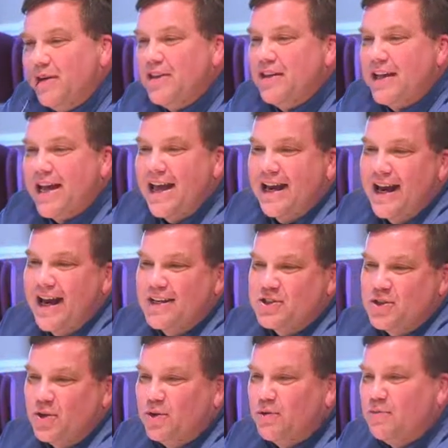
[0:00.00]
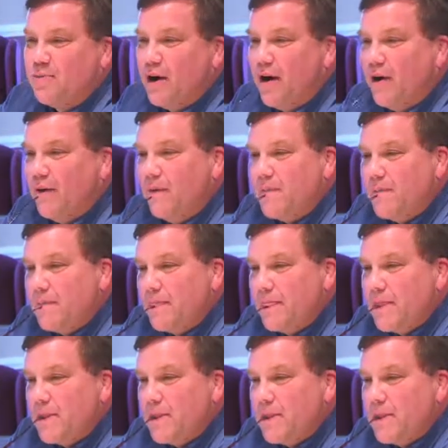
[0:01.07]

And what do you think Ananias told Paul?